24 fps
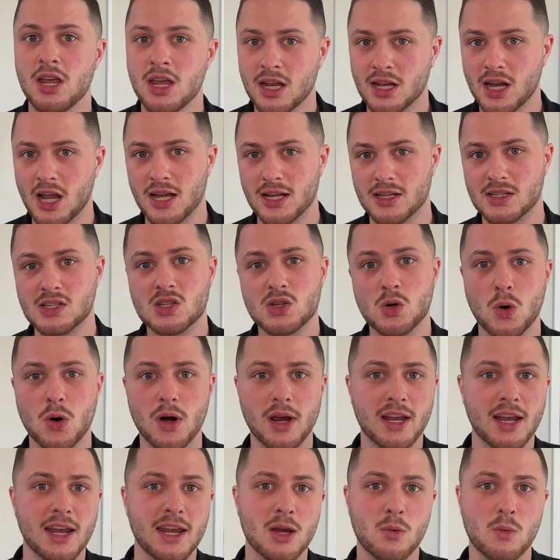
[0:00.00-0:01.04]
not storing
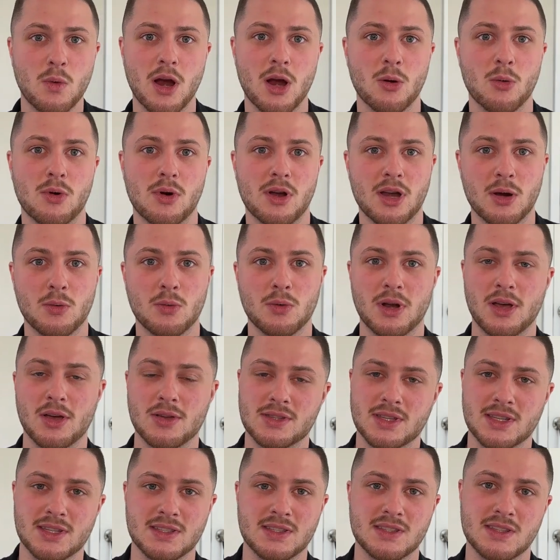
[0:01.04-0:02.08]
it anywhere where anyone else
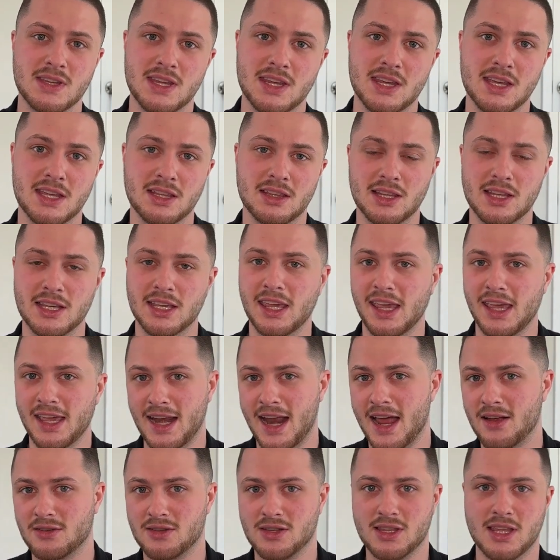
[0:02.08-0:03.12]
can see it, leaking it
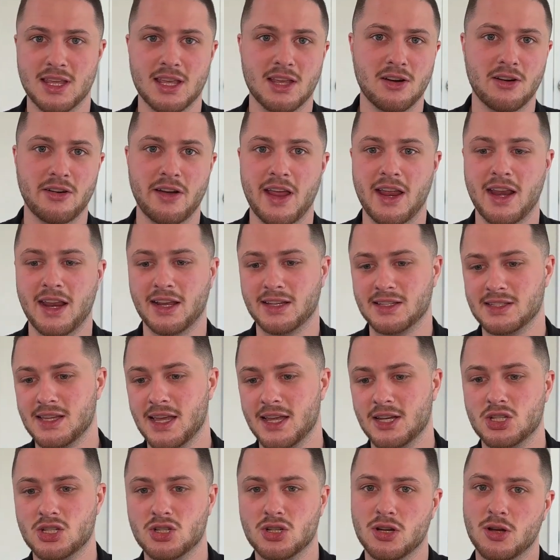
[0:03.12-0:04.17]
out to the internet,
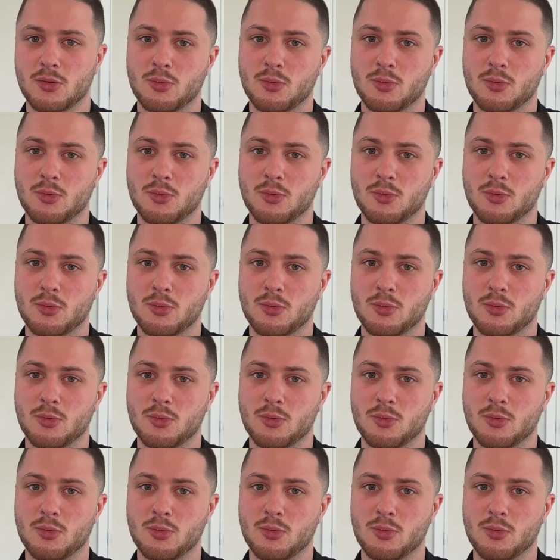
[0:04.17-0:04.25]
etc.